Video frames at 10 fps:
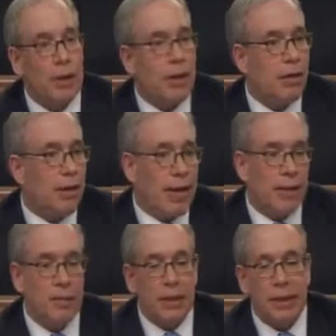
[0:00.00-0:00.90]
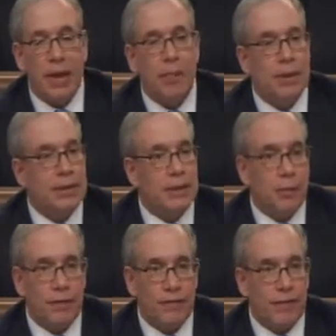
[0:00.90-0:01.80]
We are a $90 million
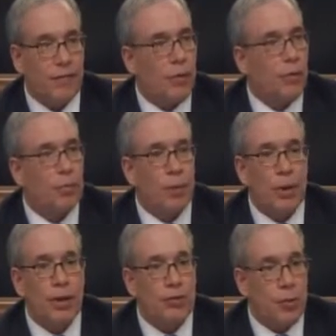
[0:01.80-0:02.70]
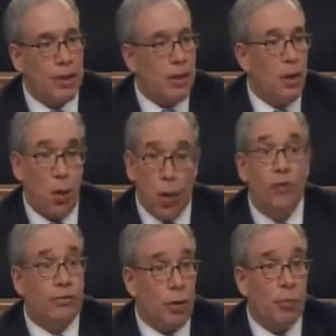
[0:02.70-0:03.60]
budget. We have 700 employees. We
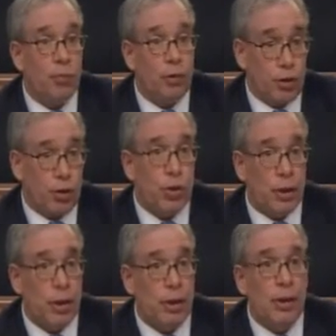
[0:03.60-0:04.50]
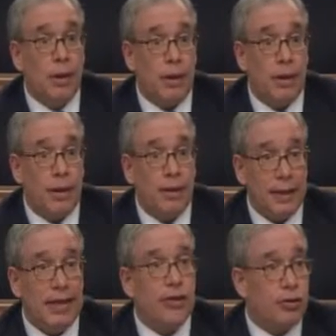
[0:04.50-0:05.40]
also procure
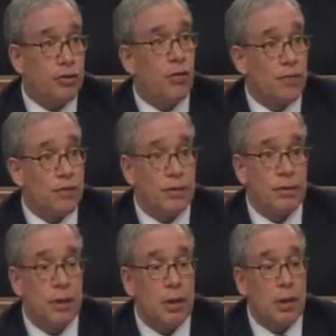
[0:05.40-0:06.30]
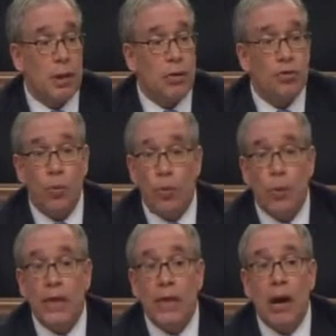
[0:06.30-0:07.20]
needed services. So when
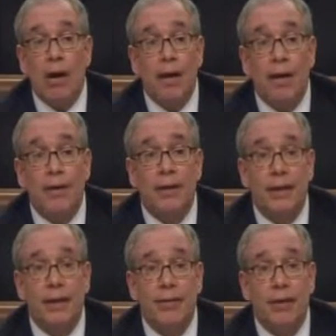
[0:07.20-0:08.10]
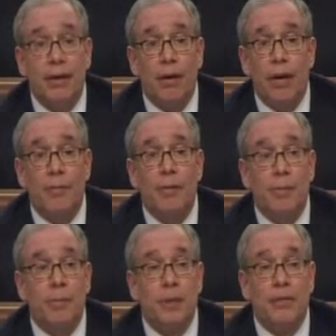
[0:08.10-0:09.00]
we did our calculation on our
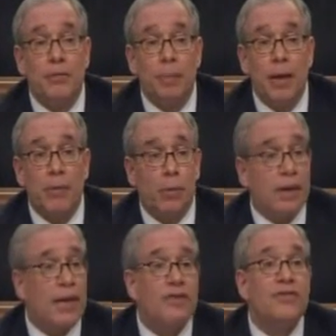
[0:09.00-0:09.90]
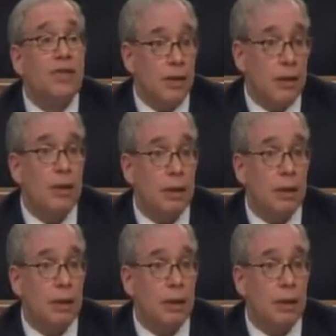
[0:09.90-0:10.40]
MWB spend, we got a C.